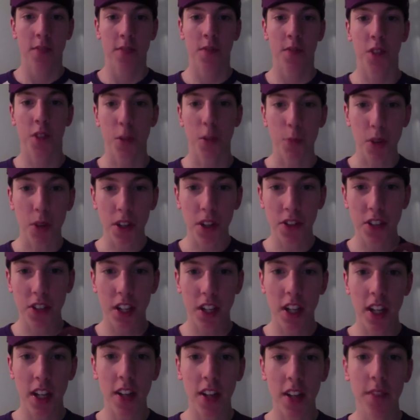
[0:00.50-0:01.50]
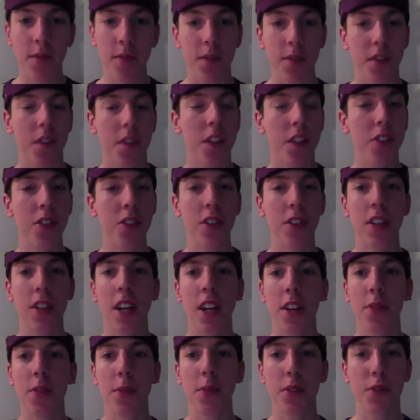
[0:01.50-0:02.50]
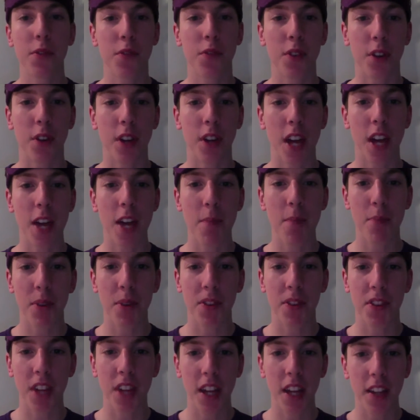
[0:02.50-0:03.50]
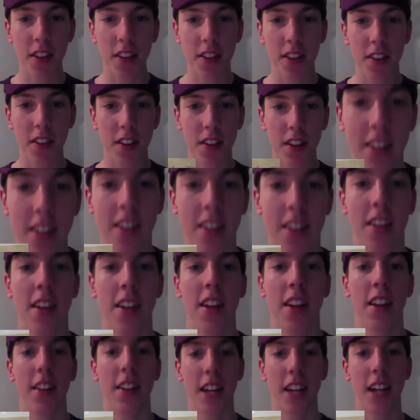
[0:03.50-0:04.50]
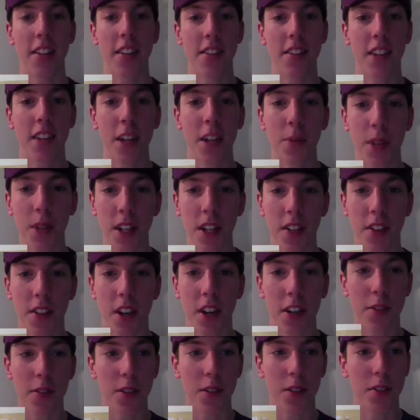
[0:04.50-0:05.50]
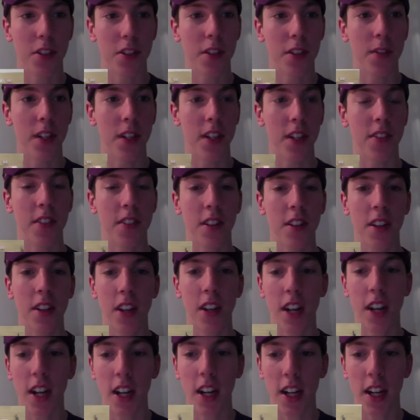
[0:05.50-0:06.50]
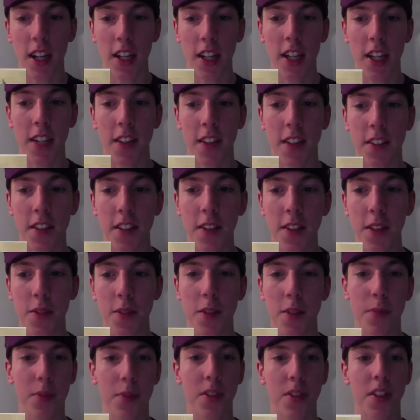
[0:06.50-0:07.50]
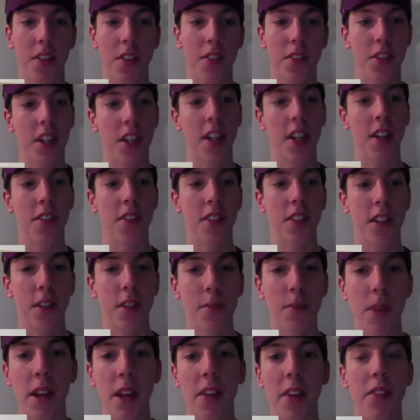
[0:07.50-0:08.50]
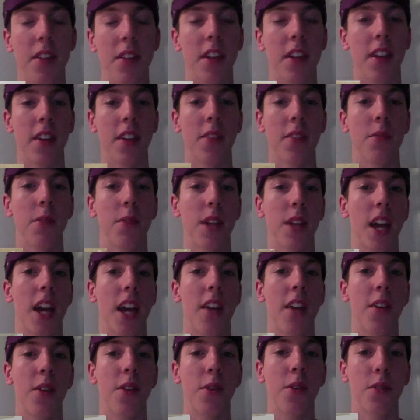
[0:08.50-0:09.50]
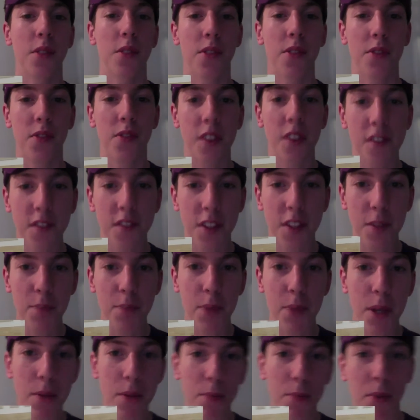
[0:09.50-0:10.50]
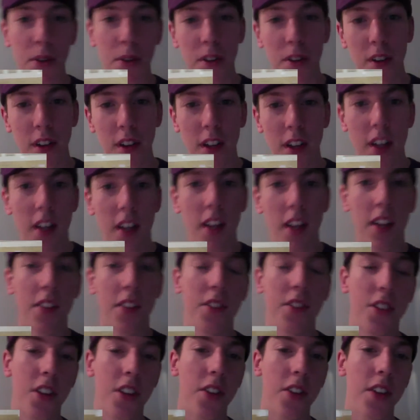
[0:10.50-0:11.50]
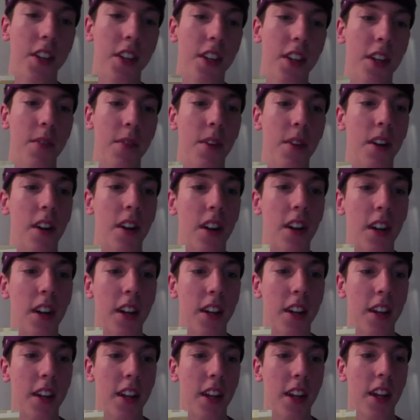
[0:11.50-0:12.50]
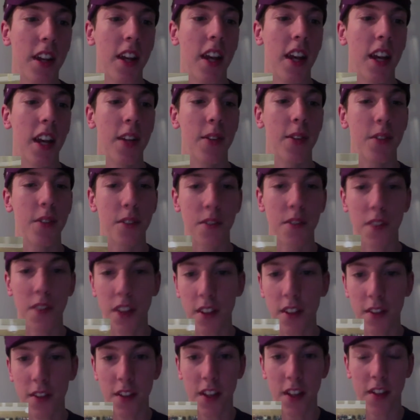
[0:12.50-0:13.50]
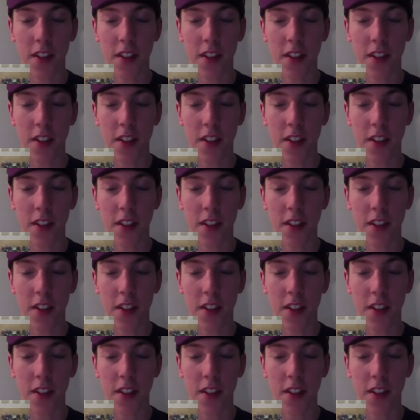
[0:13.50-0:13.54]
Good morning, JL. These are your announcements for April 10th. Last night we had a dodgeball tournament at Citadel High, and the team that represented JL did amazing. We had over 50 people cheering them on, and it was a fun event.